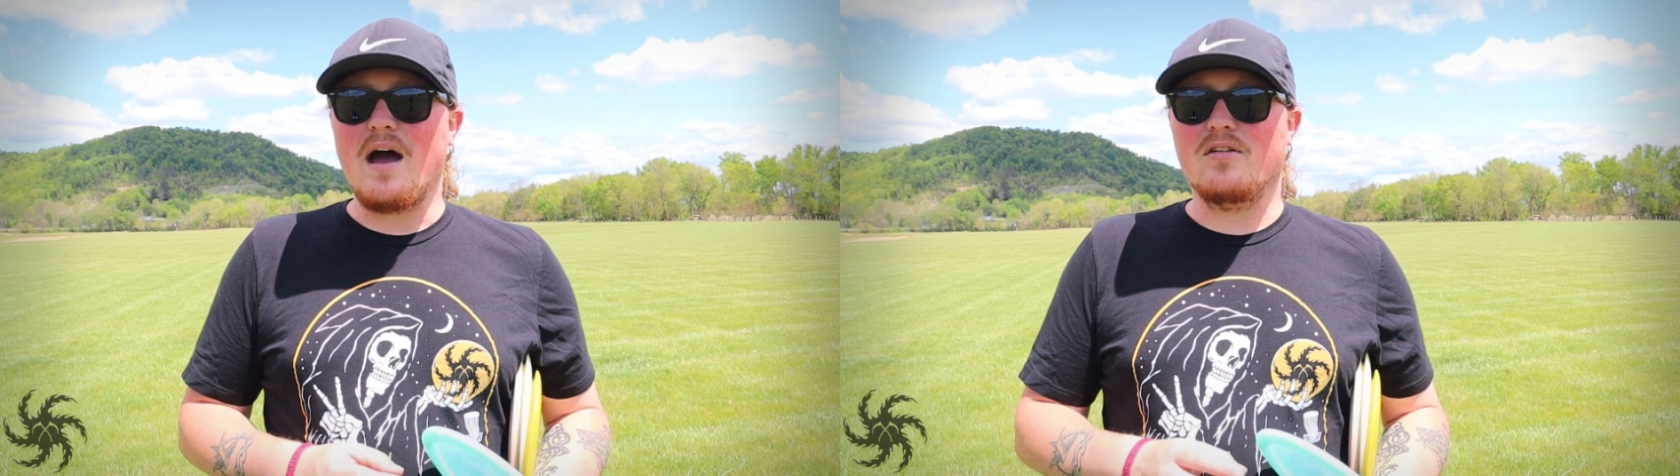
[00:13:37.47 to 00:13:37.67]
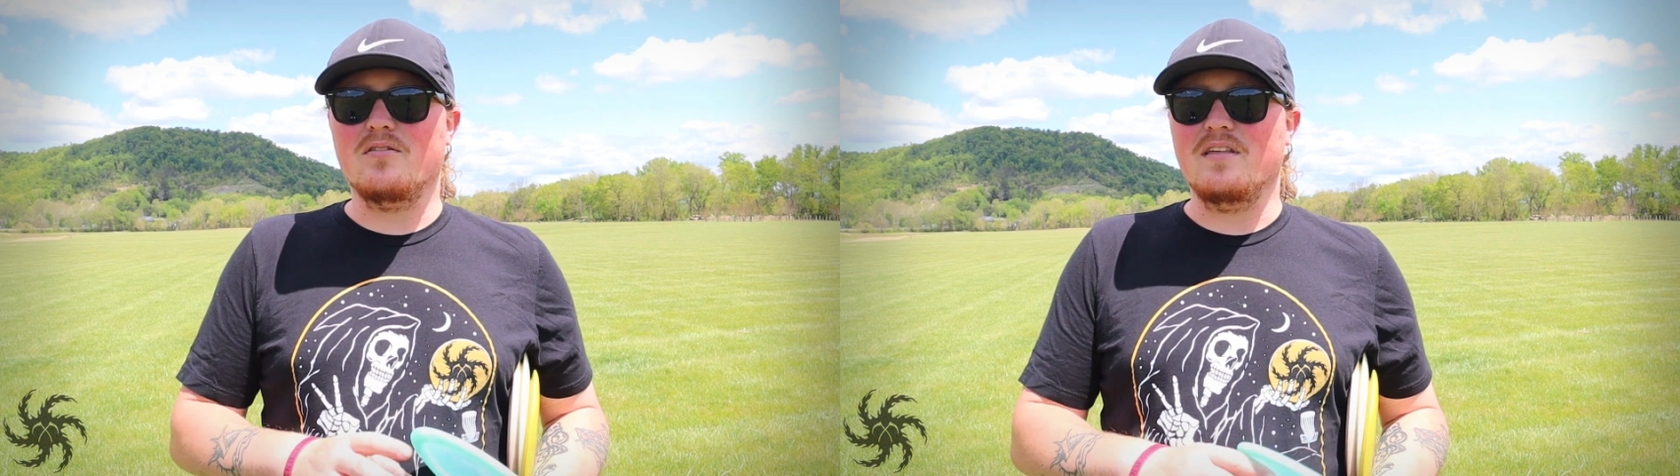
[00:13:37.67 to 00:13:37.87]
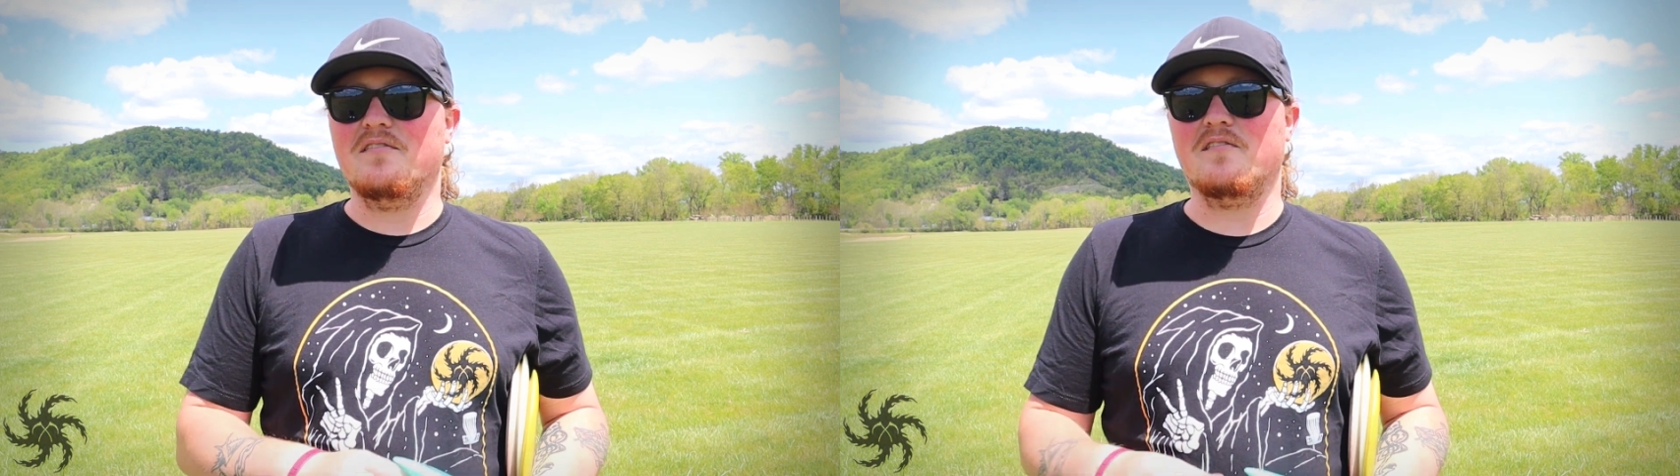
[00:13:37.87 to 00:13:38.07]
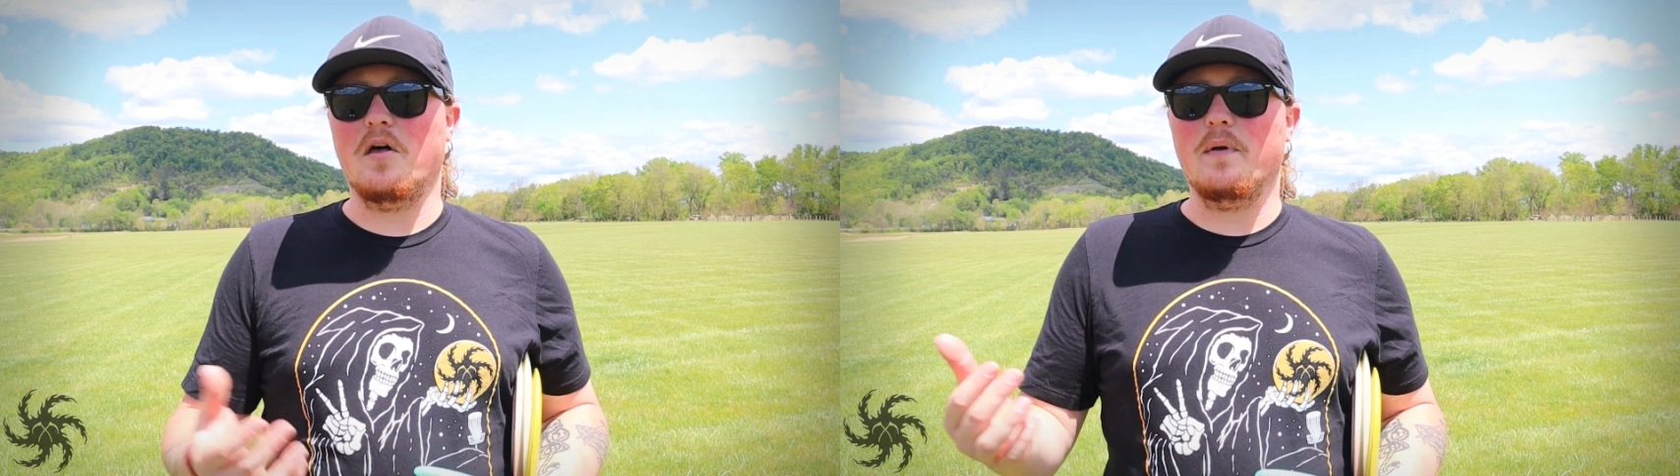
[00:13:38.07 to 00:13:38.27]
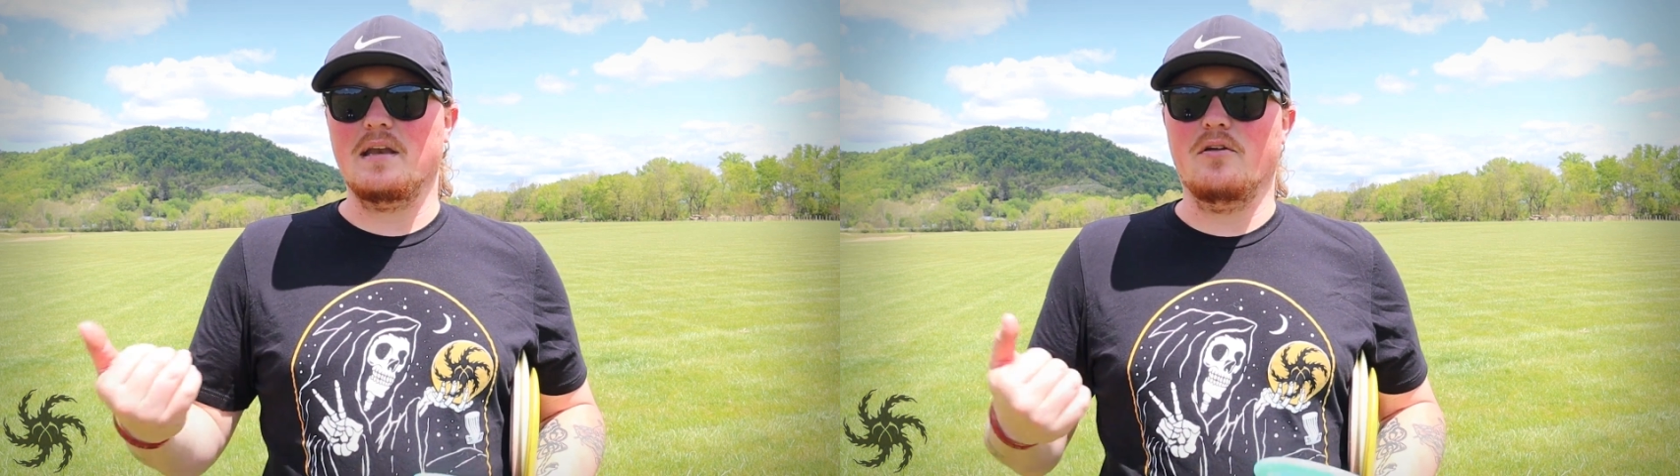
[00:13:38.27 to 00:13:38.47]
rather than
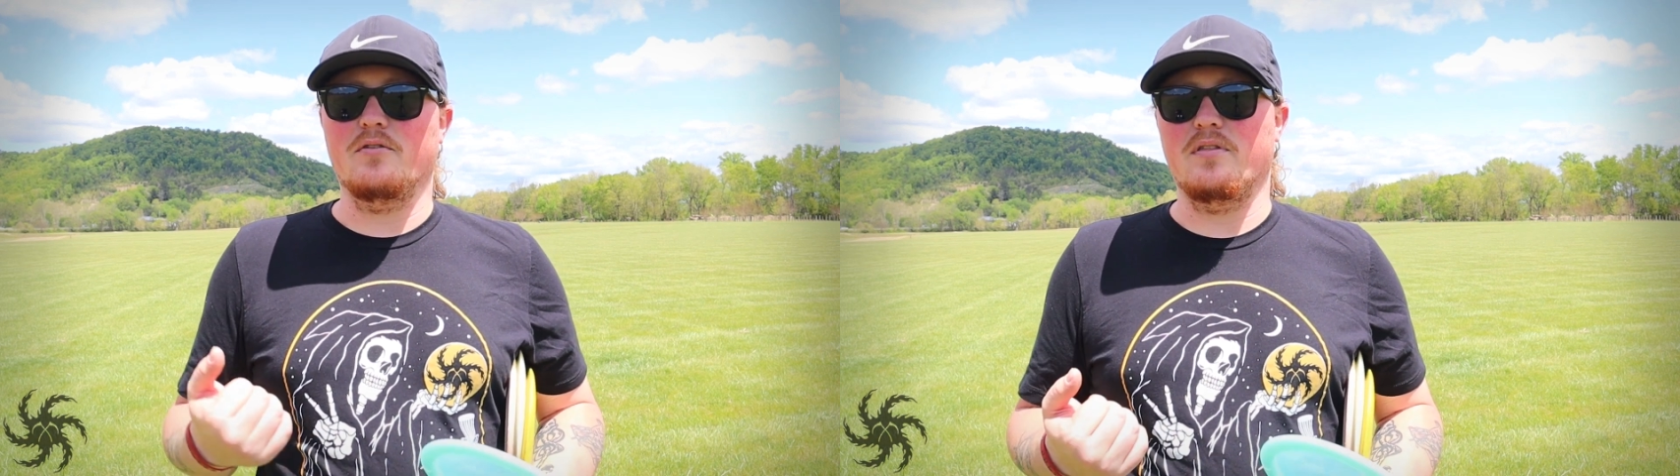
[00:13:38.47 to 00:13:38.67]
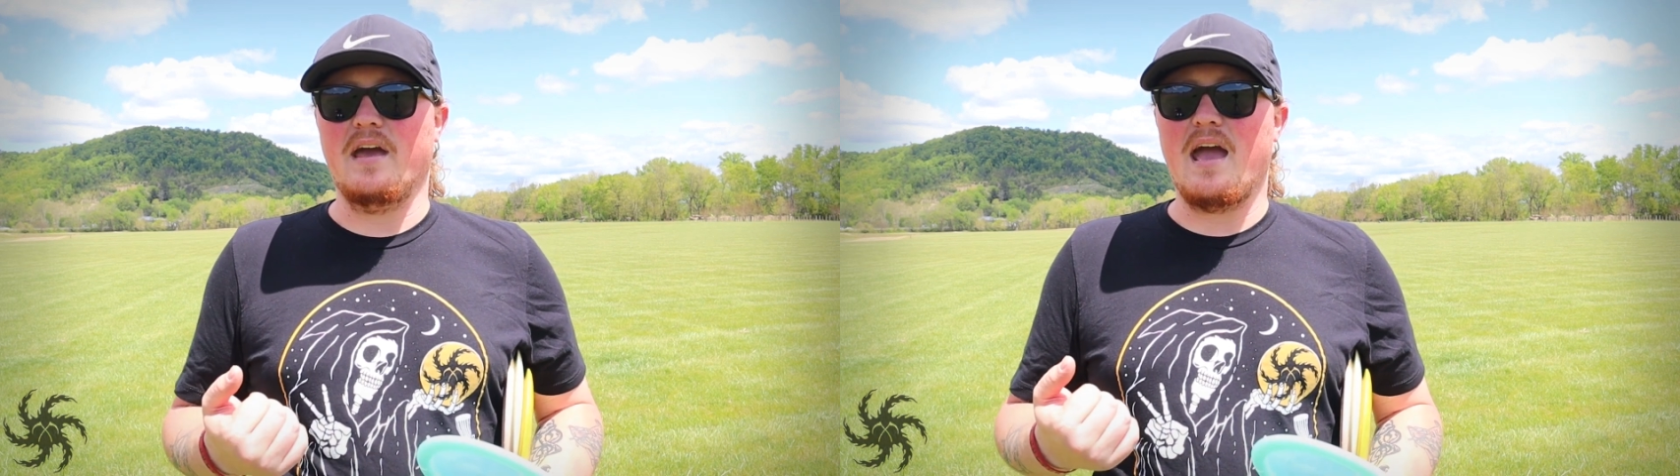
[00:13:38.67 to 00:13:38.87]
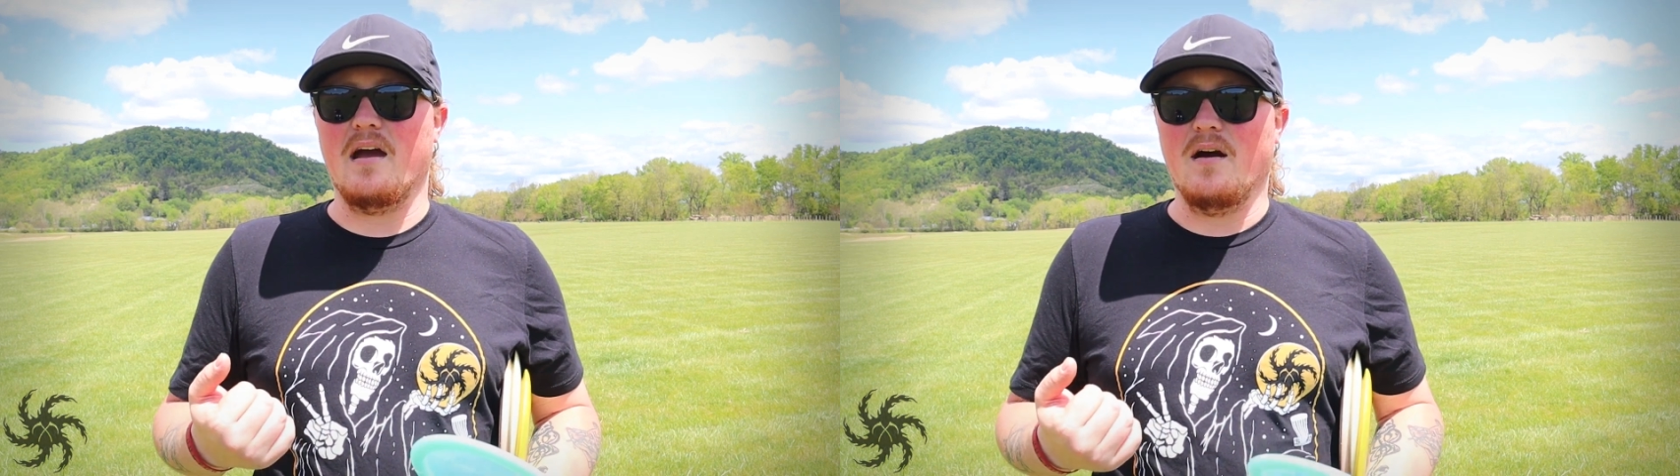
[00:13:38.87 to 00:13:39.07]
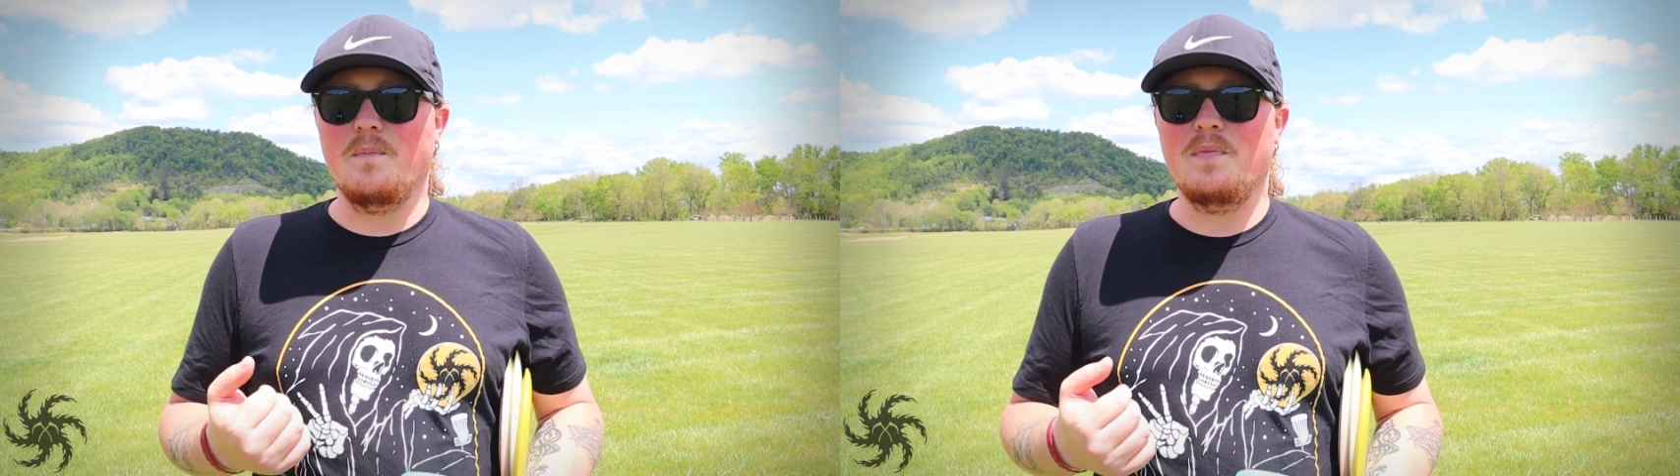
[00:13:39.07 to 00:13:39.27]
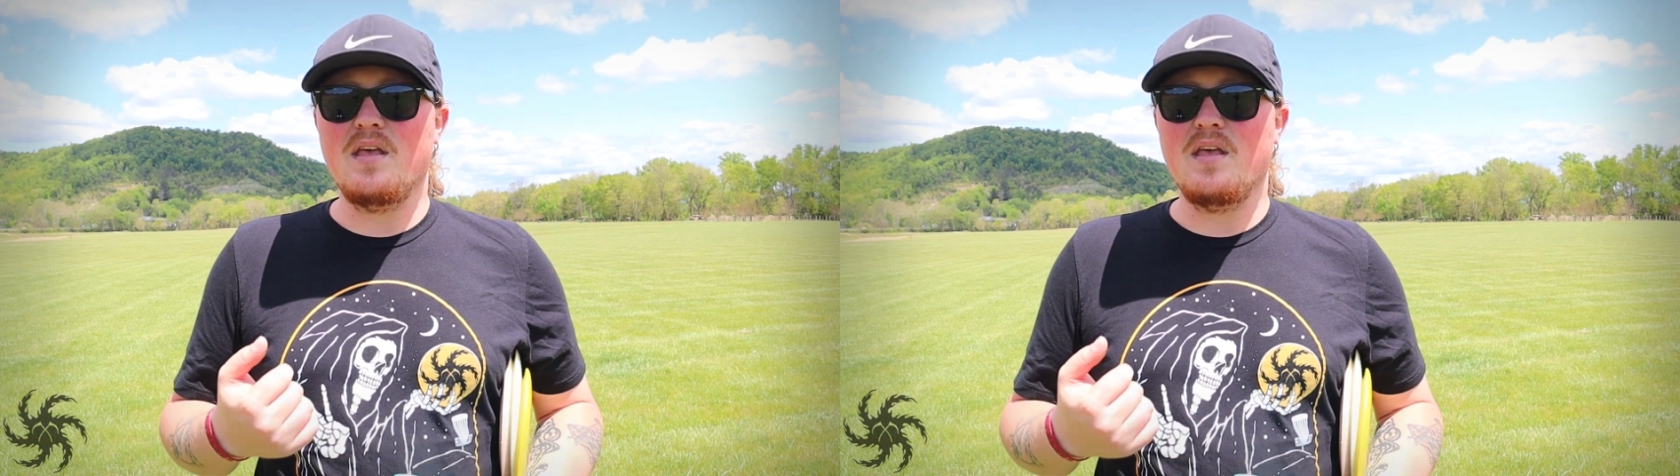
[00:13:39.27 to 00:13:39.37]
slowing down through the air.